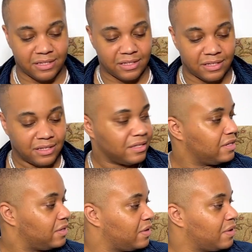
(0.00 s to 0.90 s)
I'm
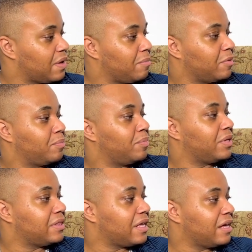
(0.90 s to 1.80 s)
gonna
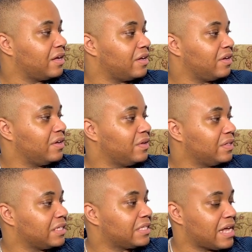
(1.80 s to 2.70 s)
put that
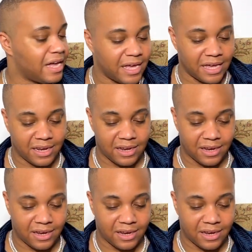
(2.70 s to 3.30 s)
on the side.